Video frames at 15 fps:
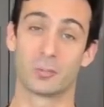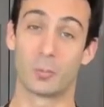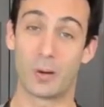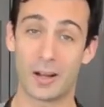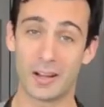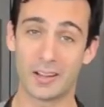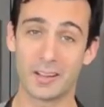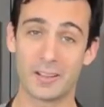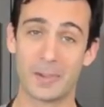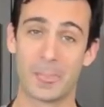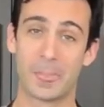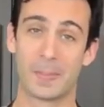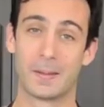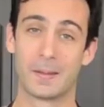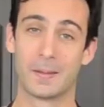Why?
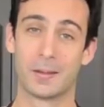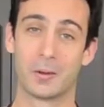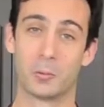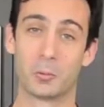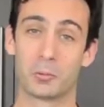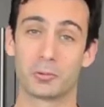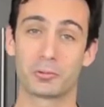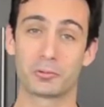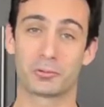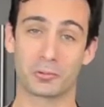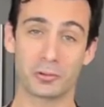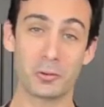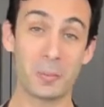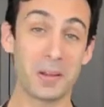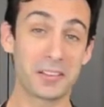Well,
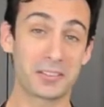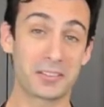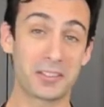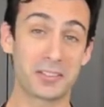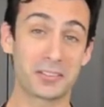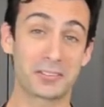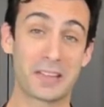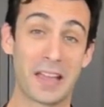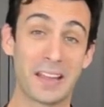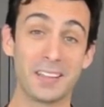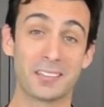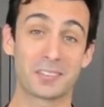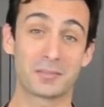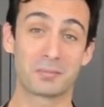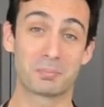sugar makes things
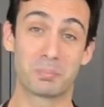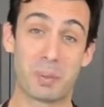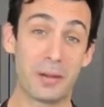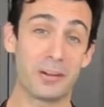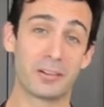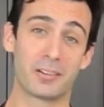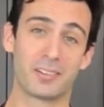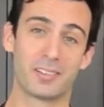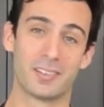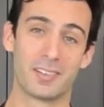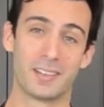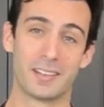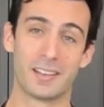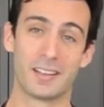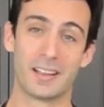taste better,
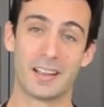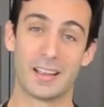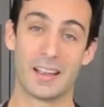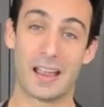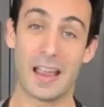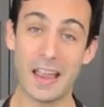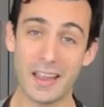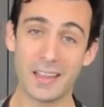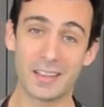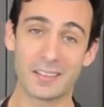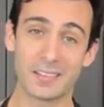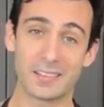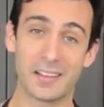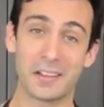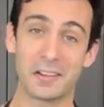
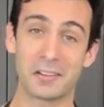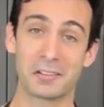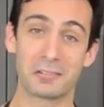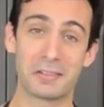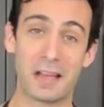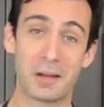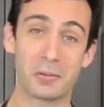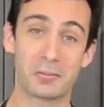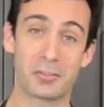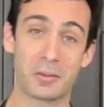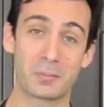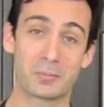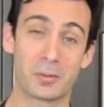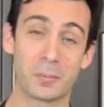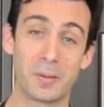and it allows
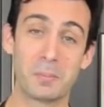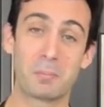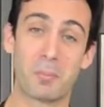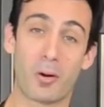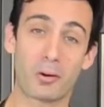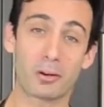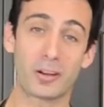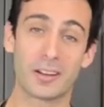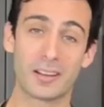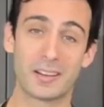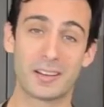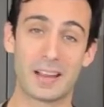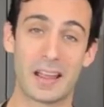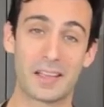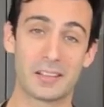them to be
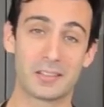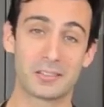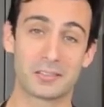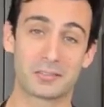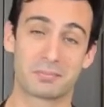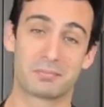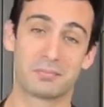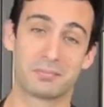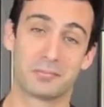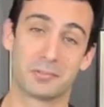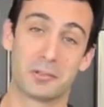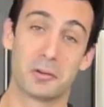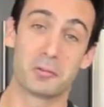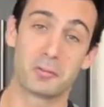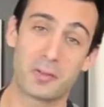marketed as
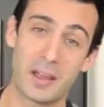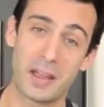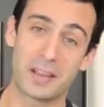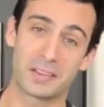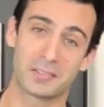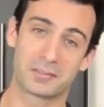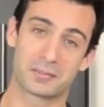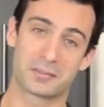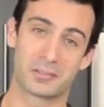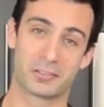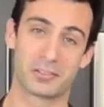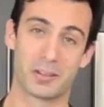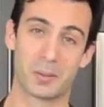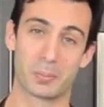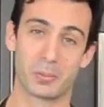low fat, for
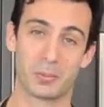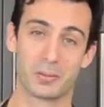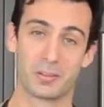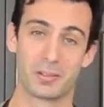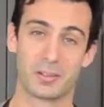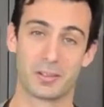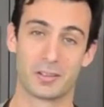example.